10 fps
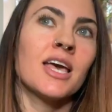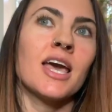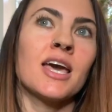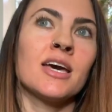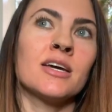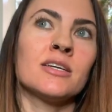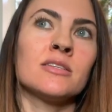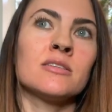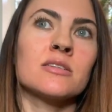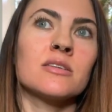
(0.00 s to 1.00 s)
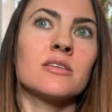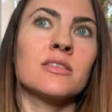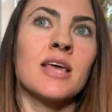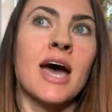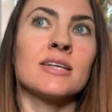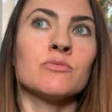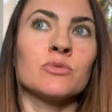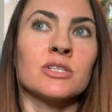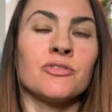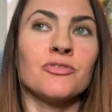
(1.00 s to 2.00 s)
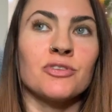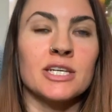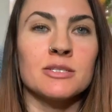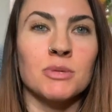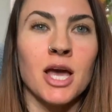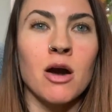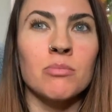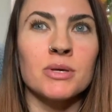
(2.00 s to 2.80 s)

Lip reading: and that really freaked me out,